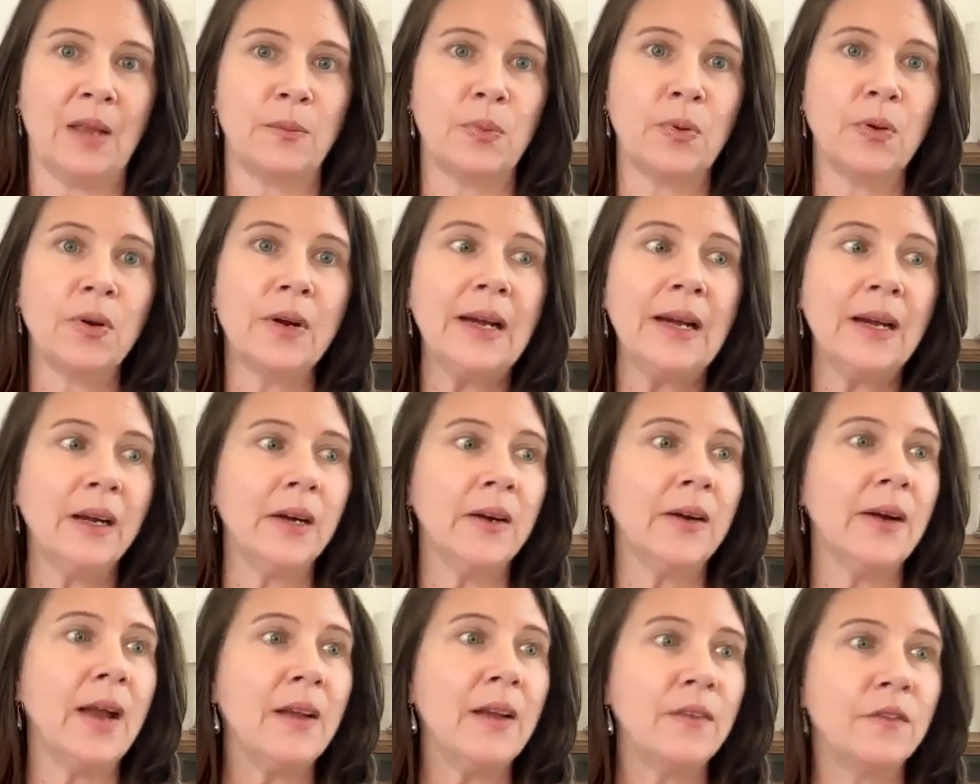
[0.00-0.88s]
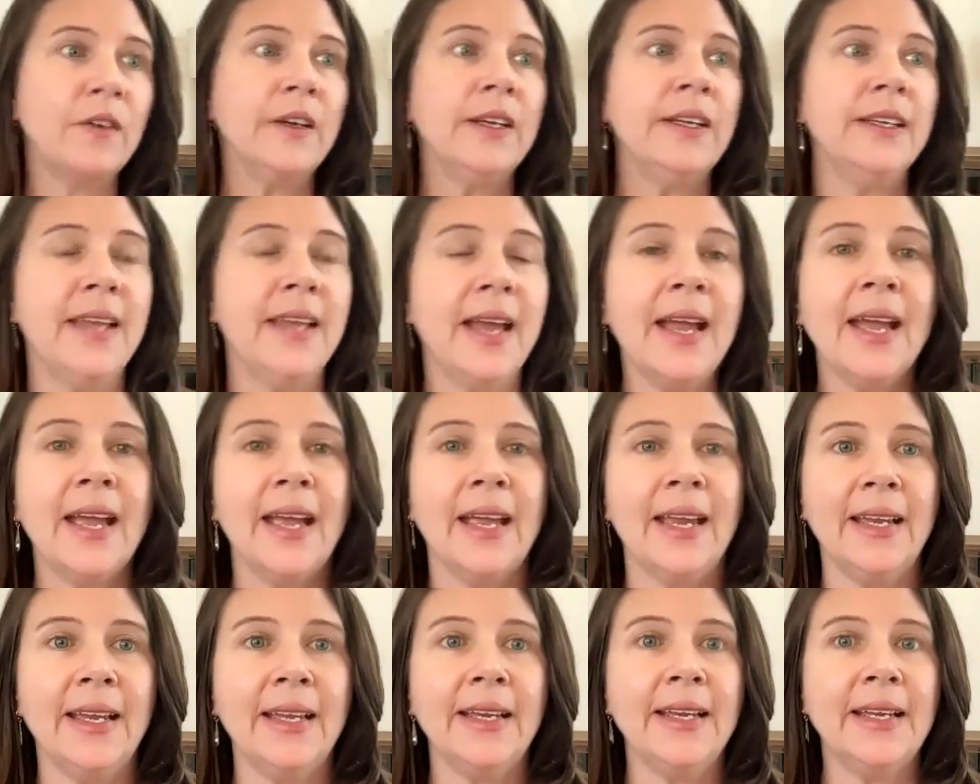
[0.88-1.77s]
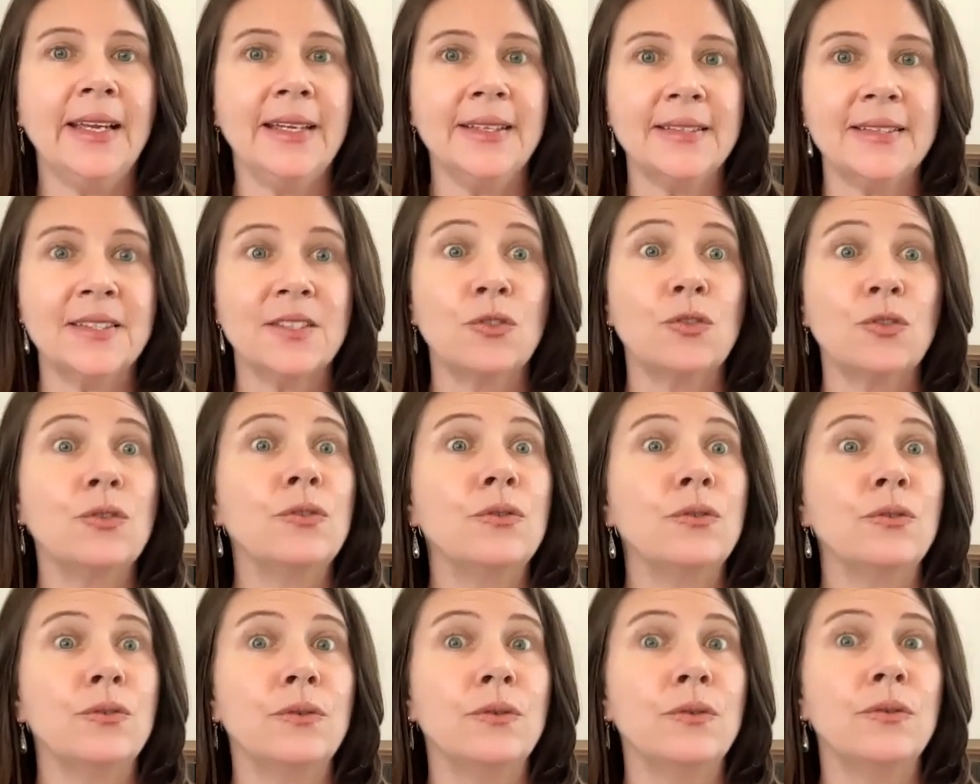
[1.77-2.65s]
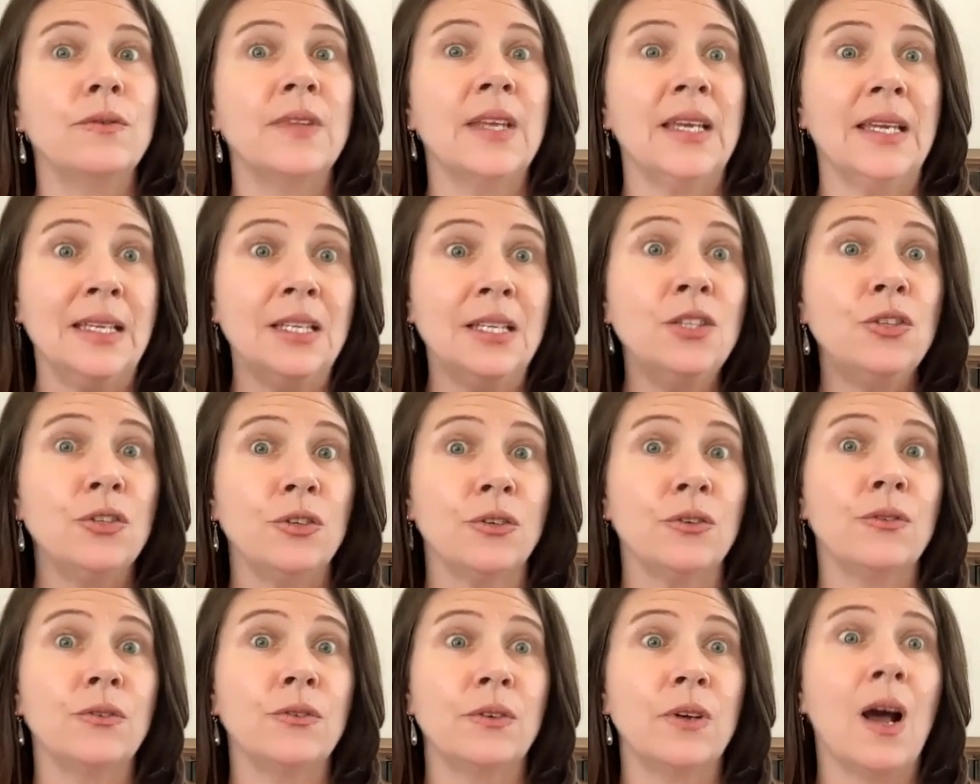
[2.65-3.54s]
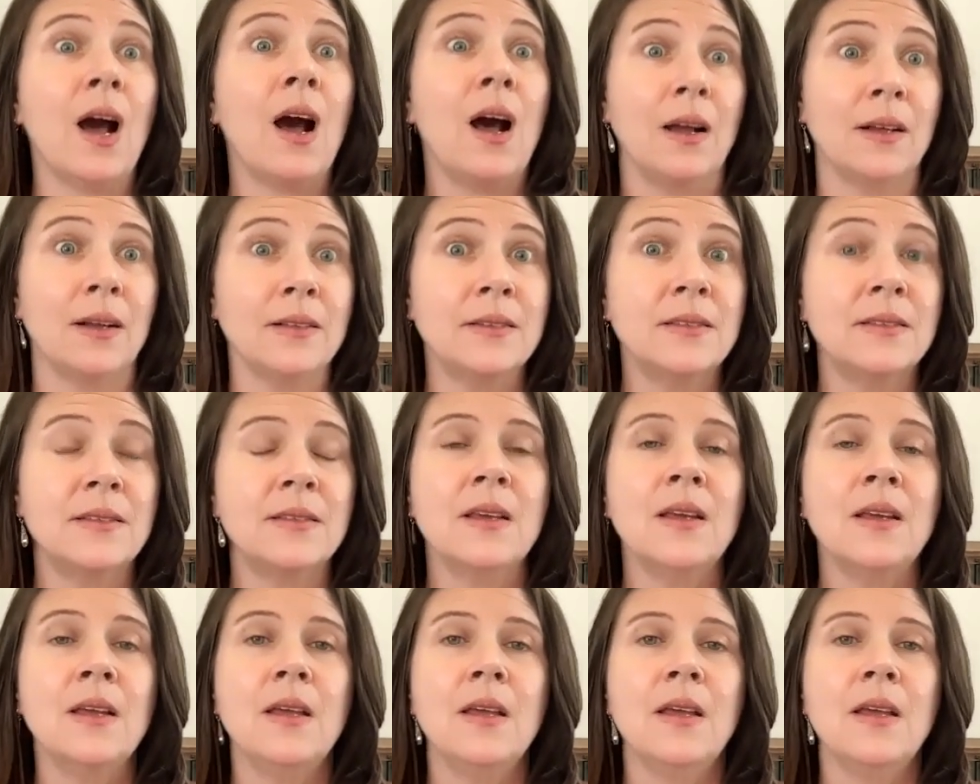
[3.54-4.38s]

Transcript: prayer every day, it's to the Hindu gods.